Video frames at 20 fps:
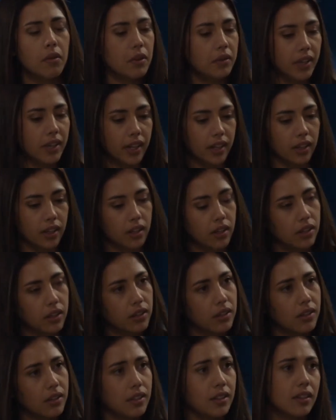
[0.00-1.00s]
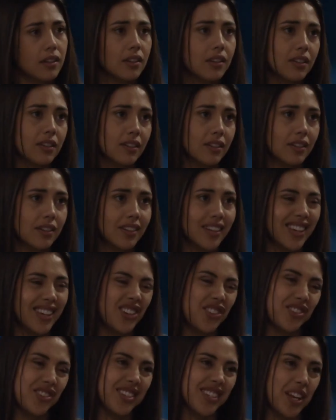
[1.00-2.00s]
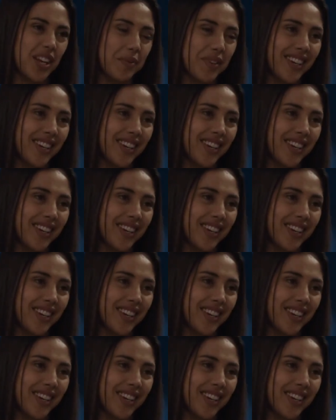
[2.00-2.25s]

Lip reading: Nick, can you just tell